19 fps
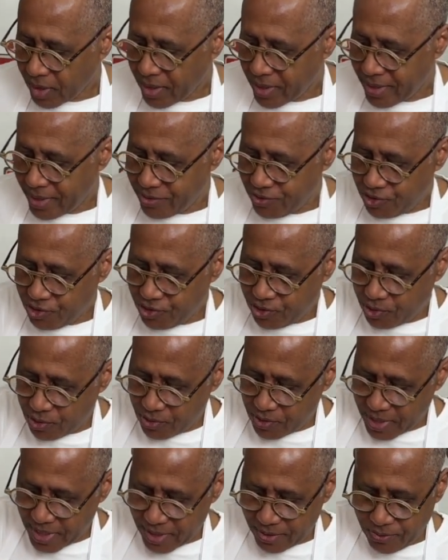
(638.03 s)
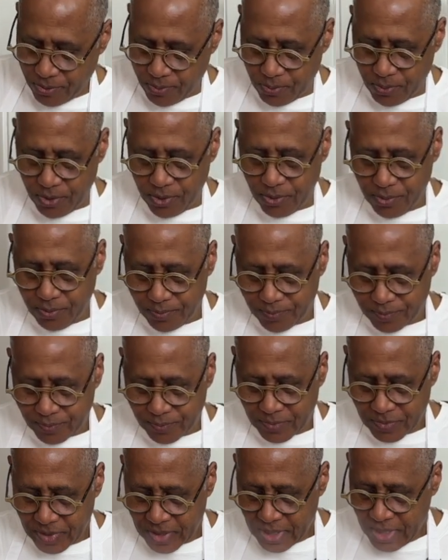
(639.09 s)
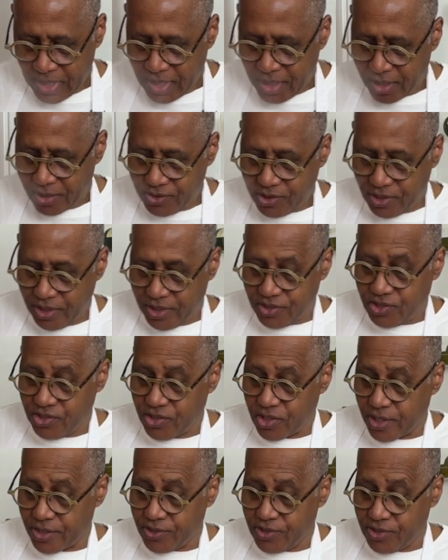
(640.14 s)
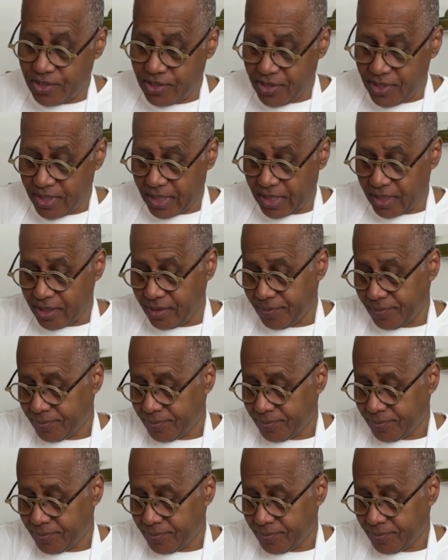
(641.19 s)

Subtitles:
and stir that through until it starts to thicken.